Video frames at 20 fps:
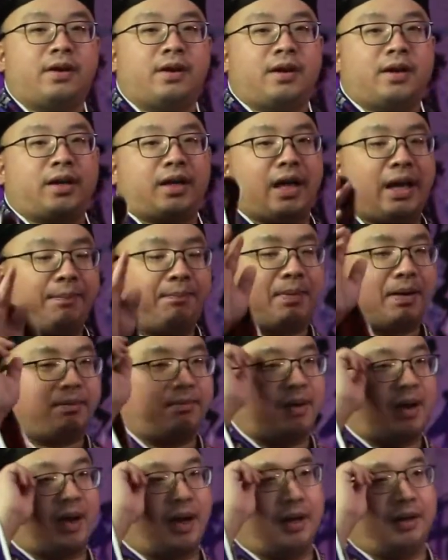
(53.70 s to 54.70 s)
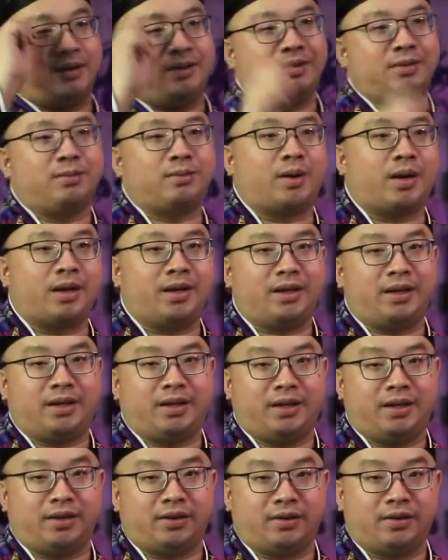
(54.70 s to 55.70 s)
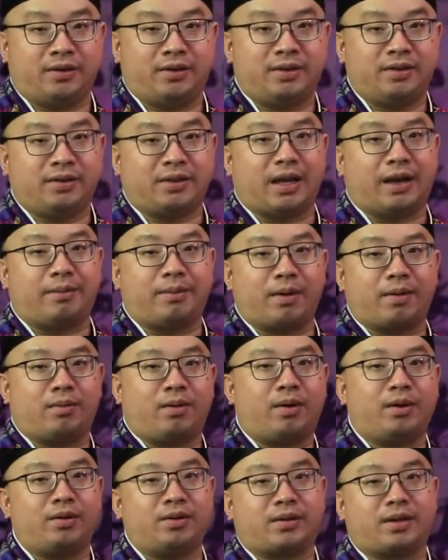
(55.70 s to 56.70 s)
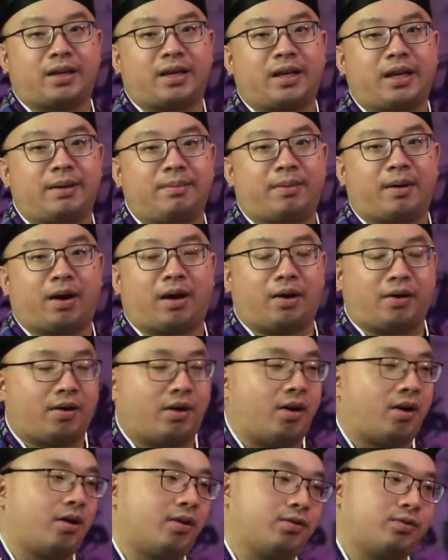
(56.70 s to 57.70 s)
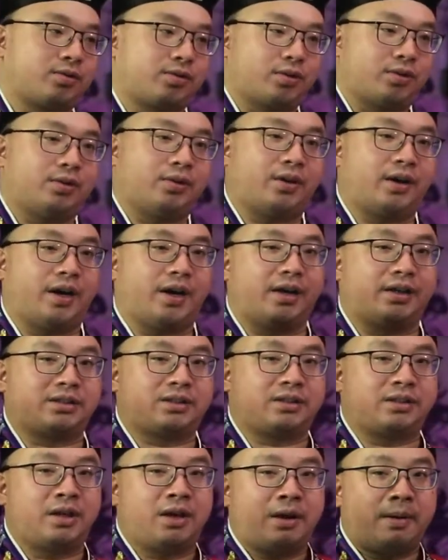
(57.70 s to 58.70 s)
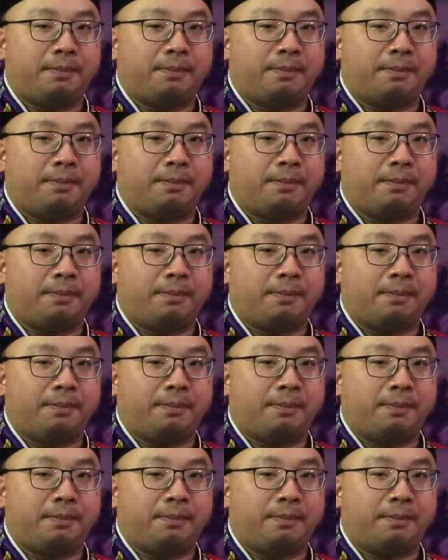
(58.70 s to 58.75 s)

Keep in mind right here that we want to keep our altar as